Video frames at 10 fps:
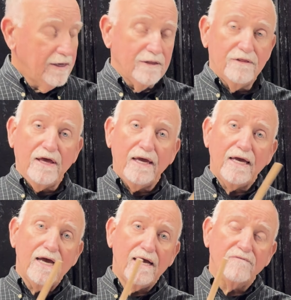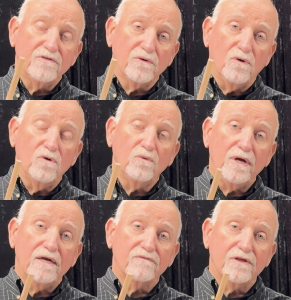They have their own
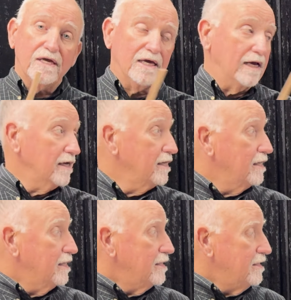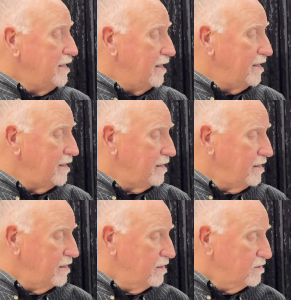way of thinking. Tienen
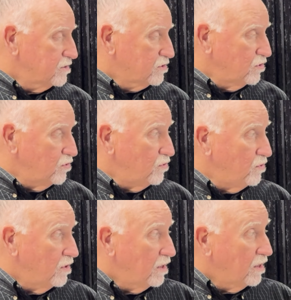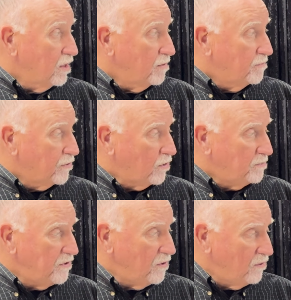su
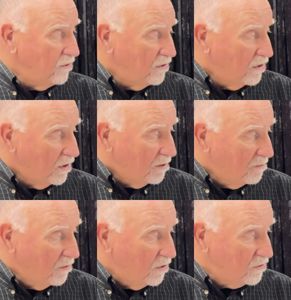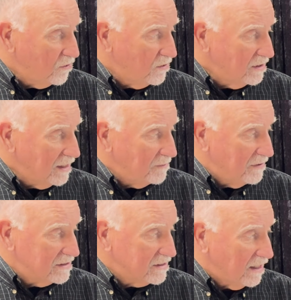propio modo de
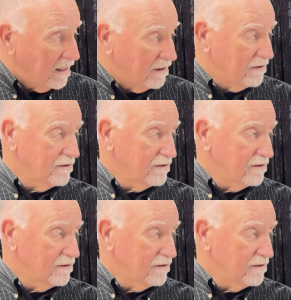pensar.